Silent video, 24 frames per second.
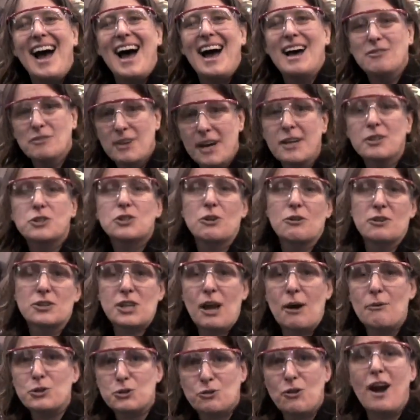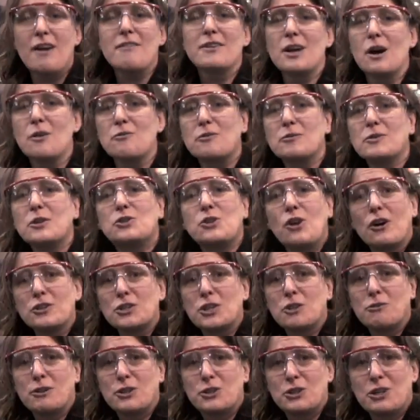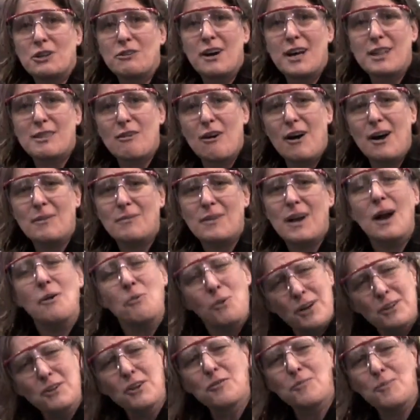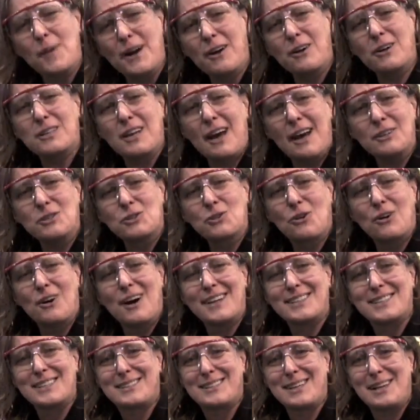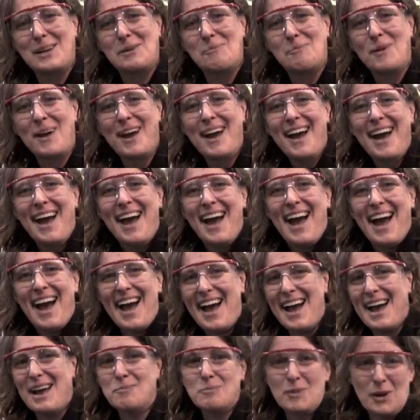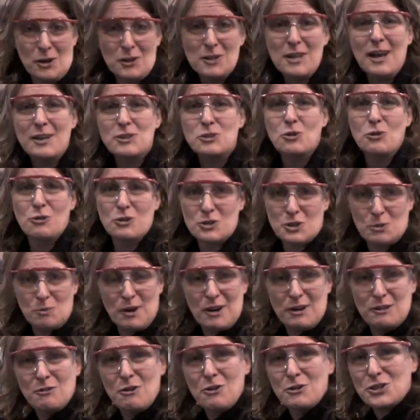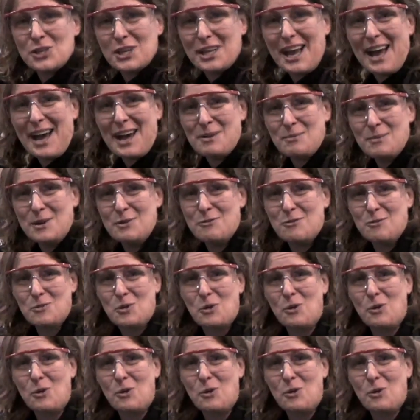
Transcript: And last year, as I was driving up from the Jersey Regional, I thought, I wonder if my old high school has a team. And my old high school is the Mary Louis Academy from